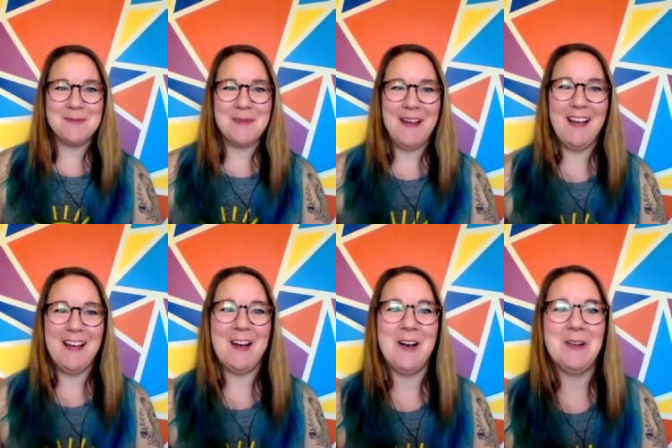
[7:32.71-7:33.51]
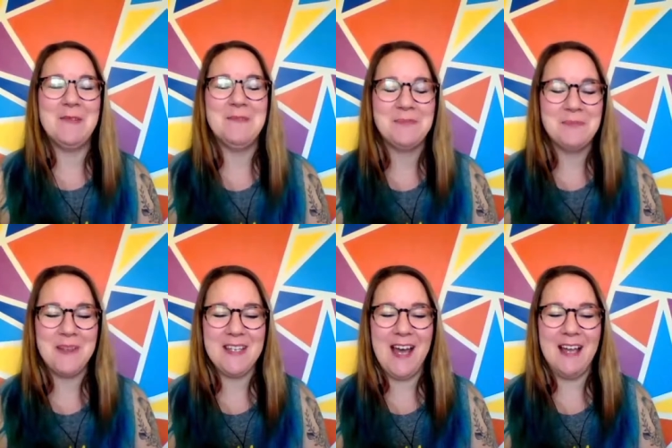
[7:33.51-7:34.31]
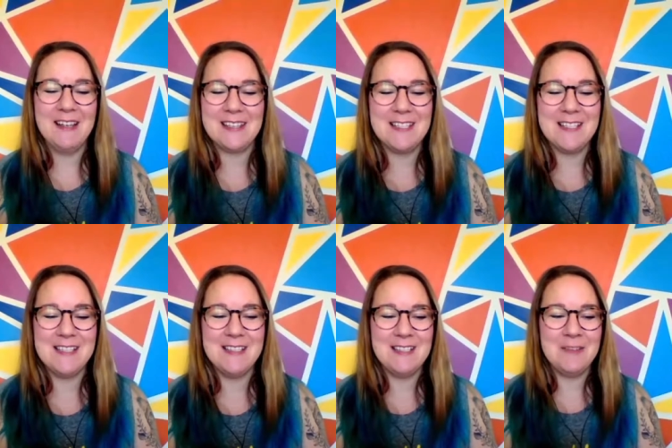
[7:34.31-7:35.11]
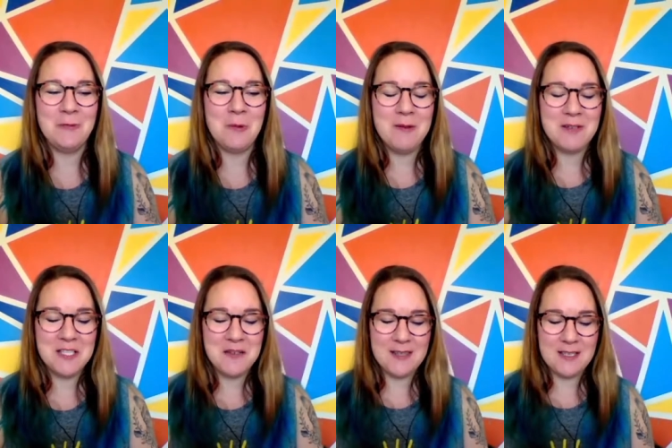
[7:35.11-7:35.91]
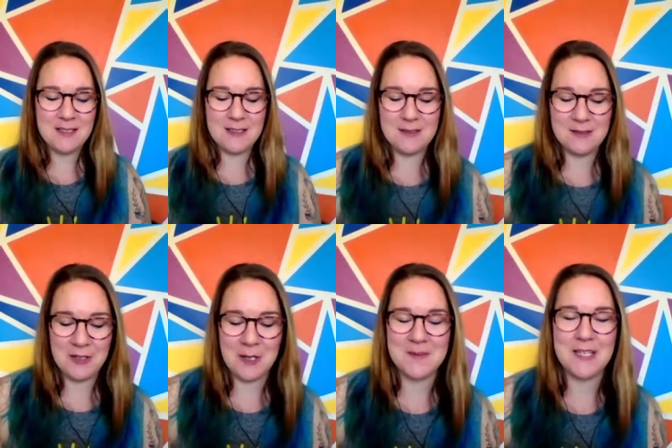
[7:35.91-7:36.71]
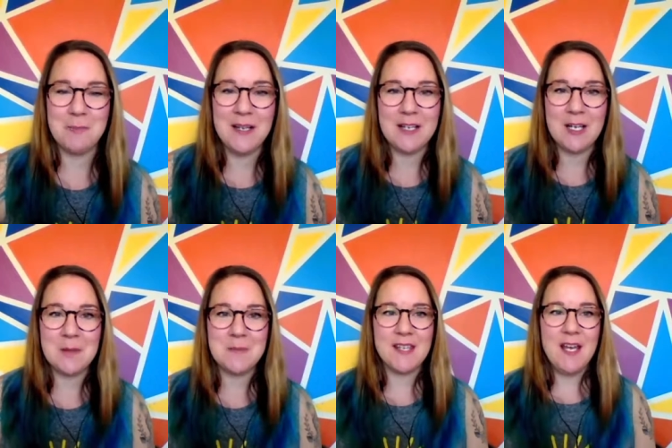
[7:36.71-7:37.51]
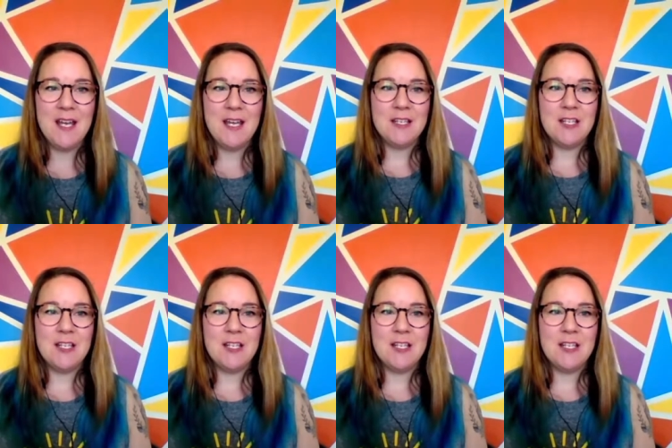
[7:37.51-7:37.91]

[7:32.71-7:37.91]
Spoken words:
But yeah, like when we were doing the curbside pickups, you